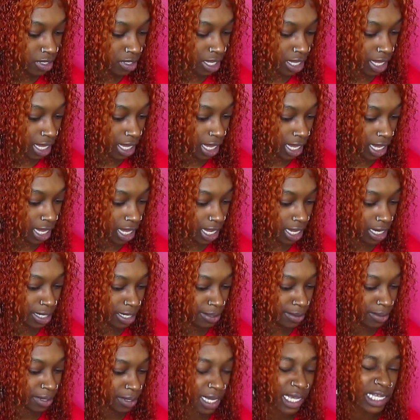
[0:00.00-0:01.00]

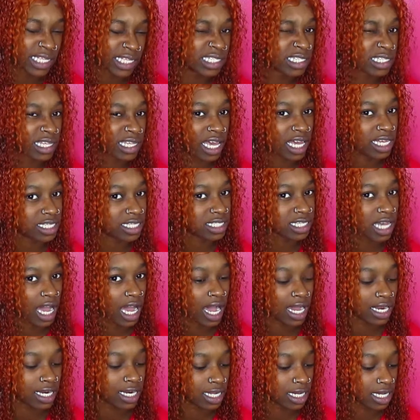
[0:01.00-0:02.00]
and it's, it's
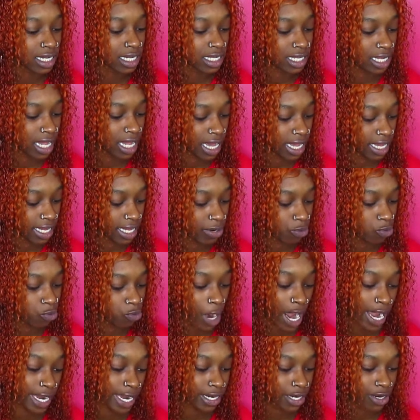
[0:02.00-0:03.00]
kind of, like,
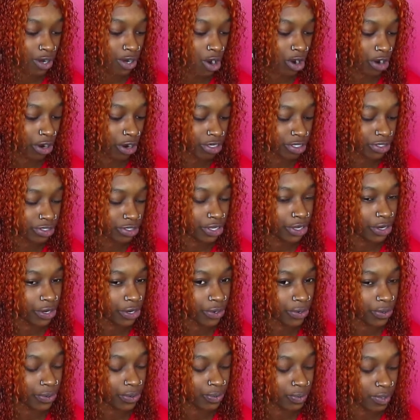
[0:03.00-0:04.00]
rated R,
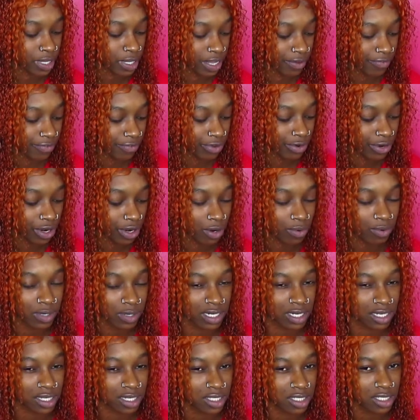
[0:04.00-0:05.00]
so if you don't
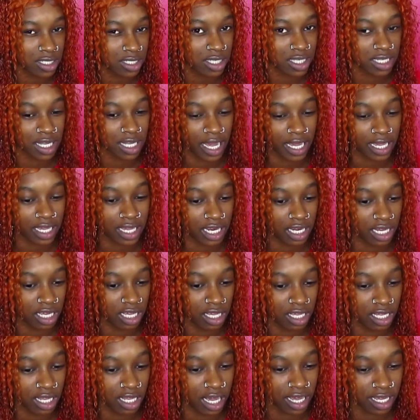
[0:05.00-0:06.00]
want to see, like,
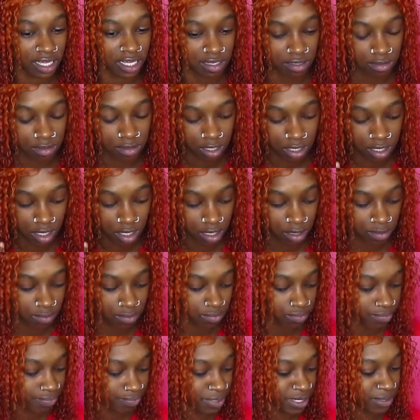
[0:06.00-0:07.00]
any, like,
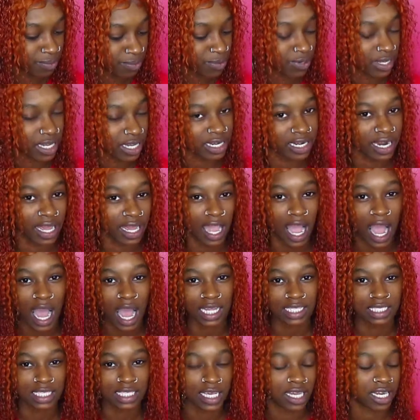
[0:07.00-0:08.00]
people getting their
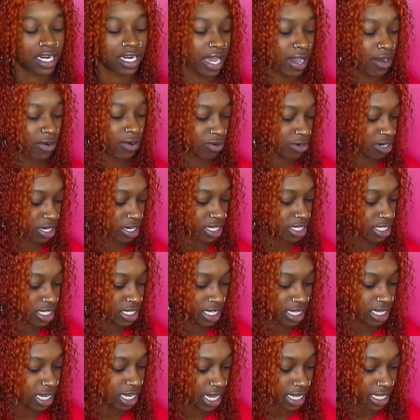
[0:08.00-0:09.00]
eye taken out or
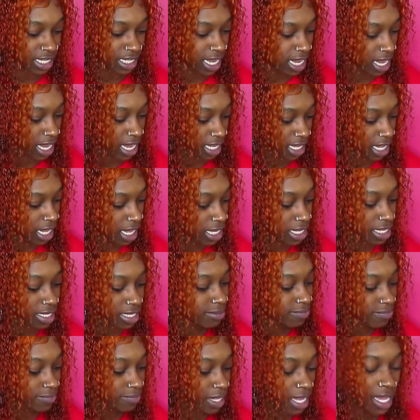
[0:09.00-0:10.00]
anything like that, like,
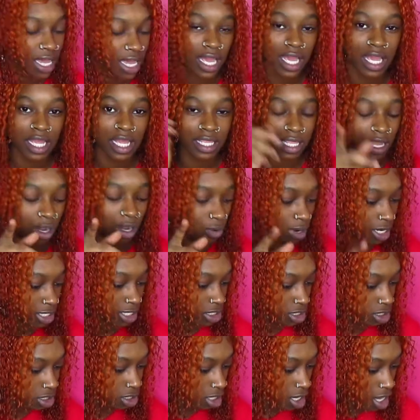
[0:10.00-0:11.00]
don't
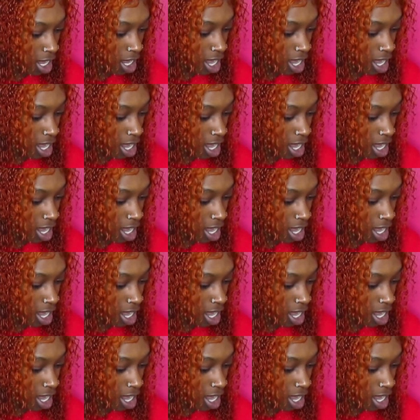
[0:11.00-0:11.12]
watch it.